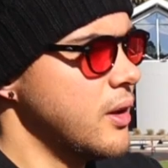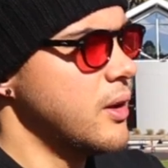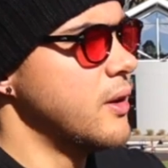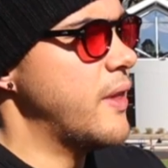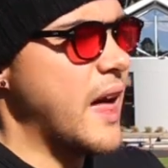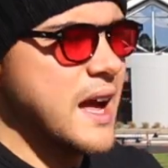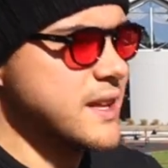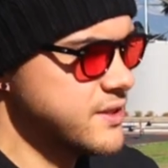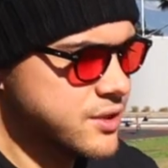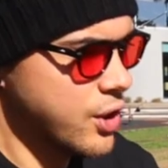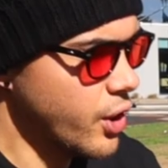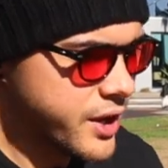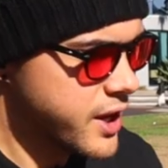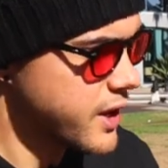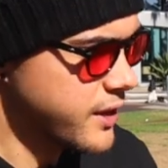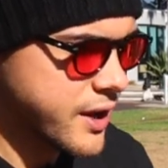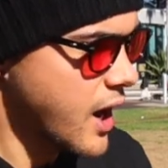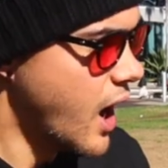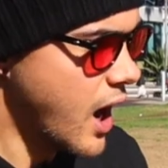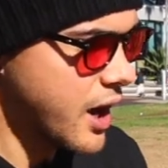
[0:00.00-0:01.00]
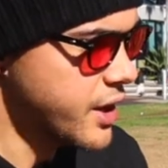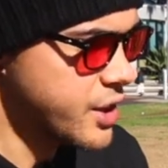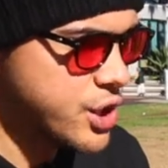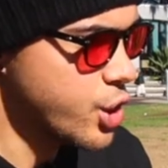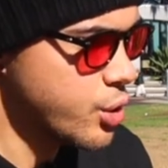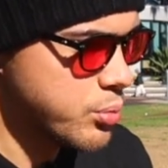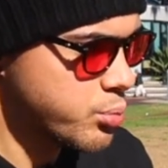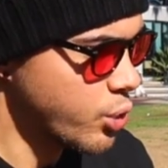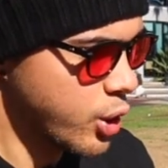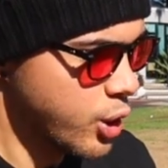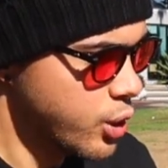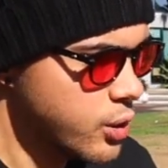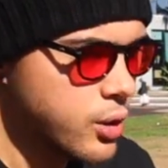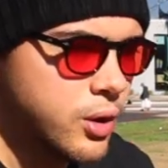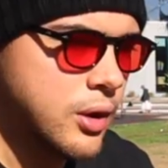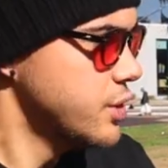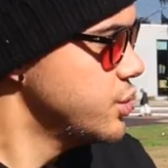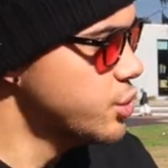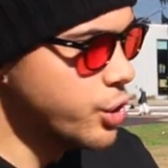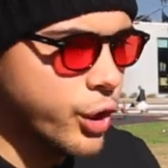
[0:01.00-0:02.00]
that's not HIIT cardio, bro.
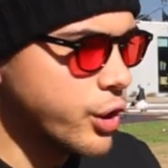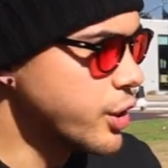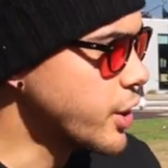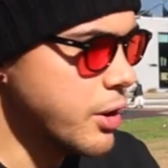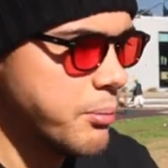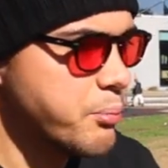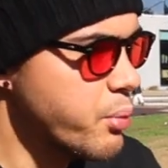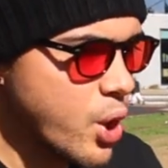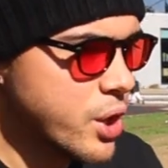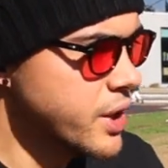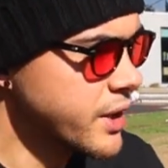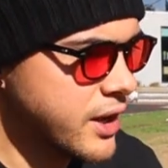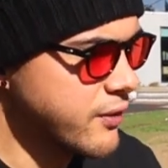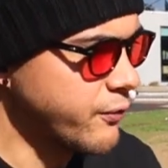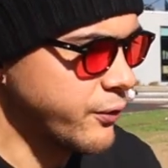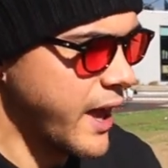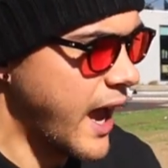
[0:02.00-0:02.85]
You're not gonna burn enough